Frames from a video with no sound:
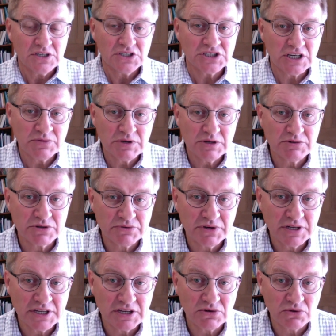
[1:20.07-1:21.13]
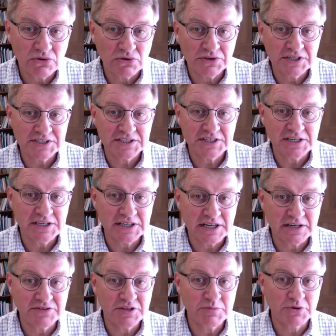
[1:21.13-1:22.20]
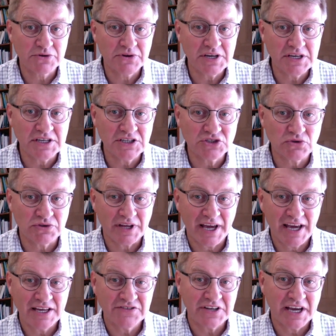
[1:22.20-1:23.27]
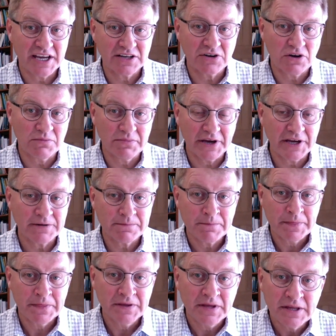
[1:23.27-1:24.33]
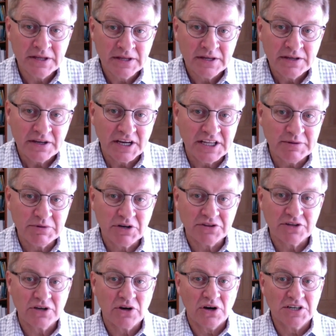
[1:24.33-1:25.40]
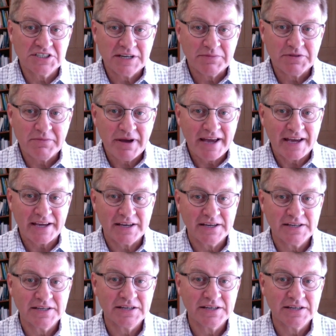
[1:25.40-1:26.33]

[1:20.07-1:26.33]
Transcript: So we would really call this the Marines, or the hand-to-hand combat. And then we've got the guys up the back.